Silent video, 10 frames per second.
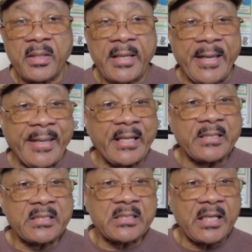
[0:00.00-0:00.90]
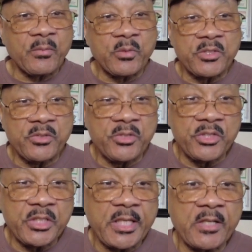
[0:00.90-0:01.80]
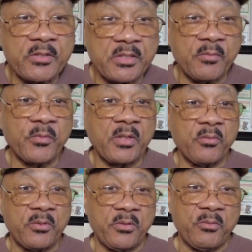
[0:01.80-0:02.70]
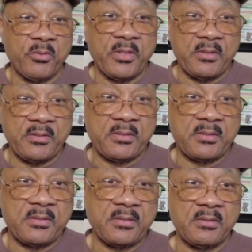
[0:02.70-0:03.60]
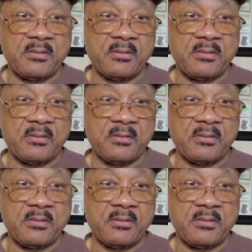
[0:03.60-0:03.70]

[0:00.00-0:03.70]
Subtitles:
And I'd just like to share something with you, brothers.